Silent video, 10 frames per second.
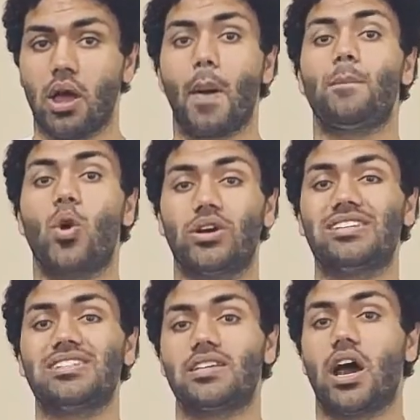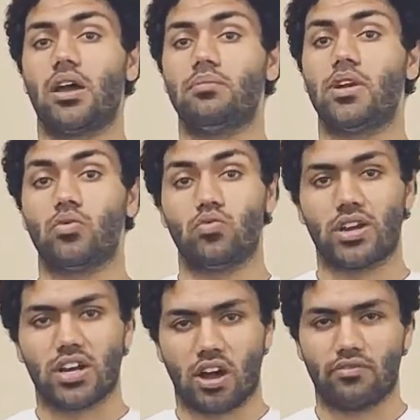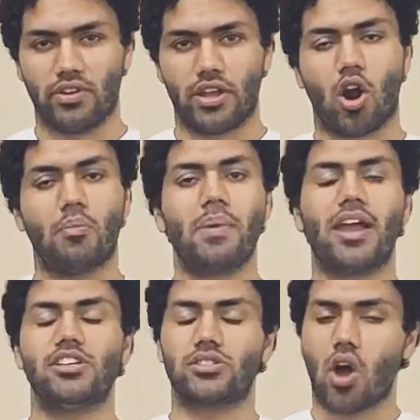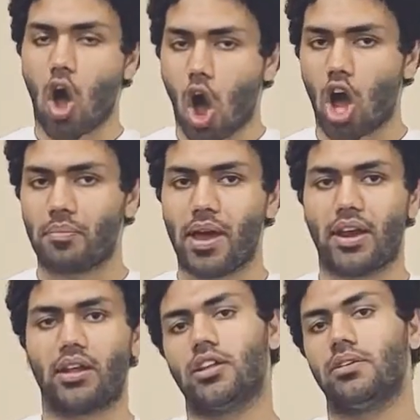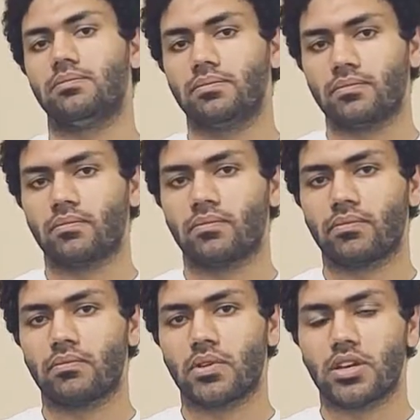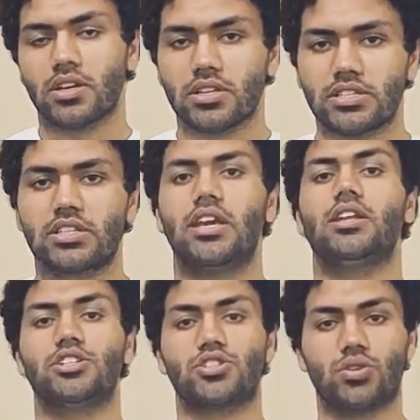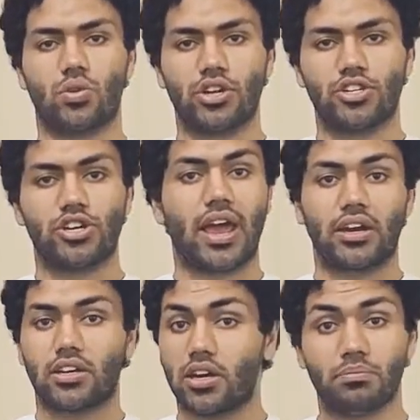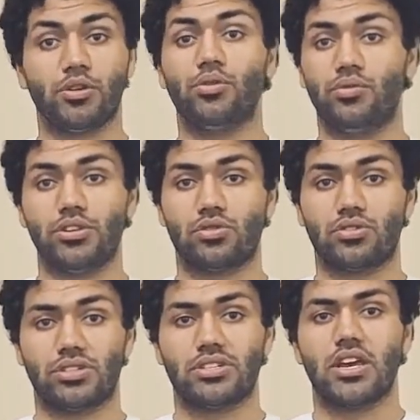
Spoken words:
point-in-time recovery are managed automatically. Scaling storage and compute resources